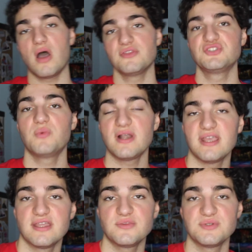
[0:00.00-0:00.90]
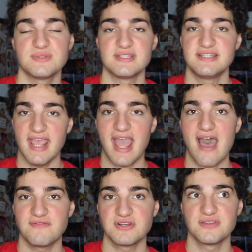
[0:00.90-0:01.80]
On the 20th, which was the day
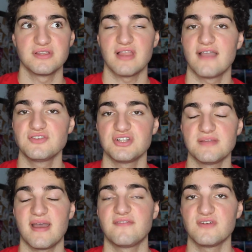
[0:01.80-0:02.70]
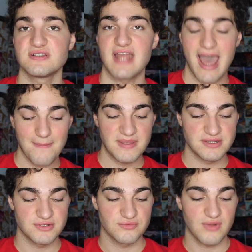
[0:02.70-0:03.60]
after the live stream had first
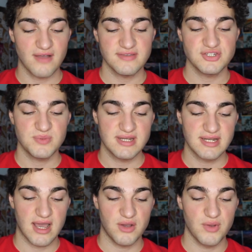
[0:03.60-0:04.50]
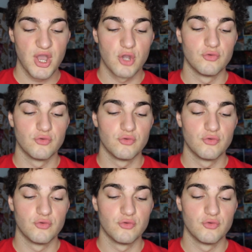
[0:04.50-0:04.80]
happened, Ravi tweeted out,